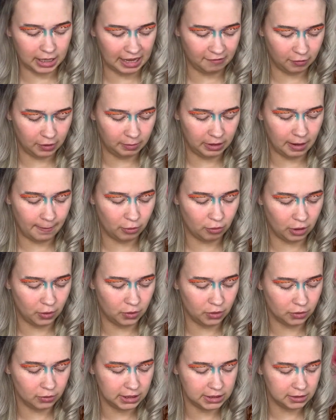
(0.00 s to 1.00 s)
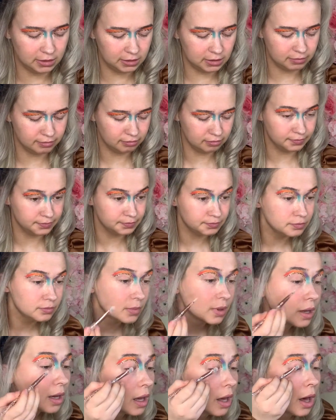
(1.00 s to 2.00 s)
everyone will be pouring up creases.
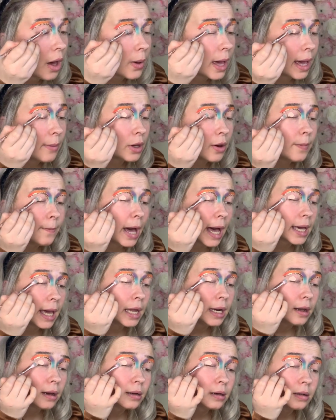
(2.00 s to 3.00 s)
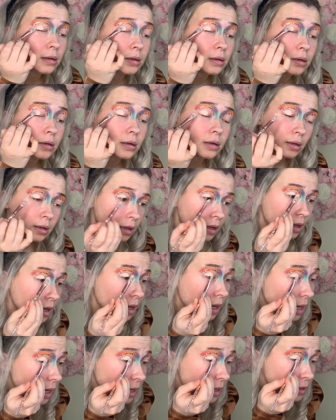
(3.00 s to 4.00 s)
Okay, and we're going back in
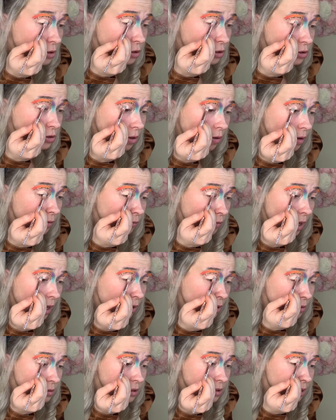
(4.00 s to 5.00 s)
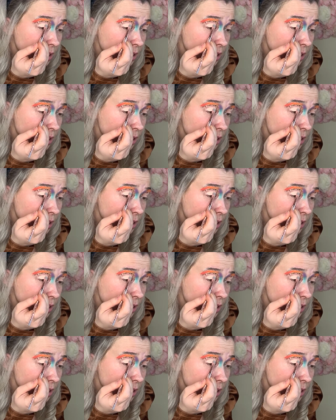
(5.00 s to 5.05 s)
and just going right up to the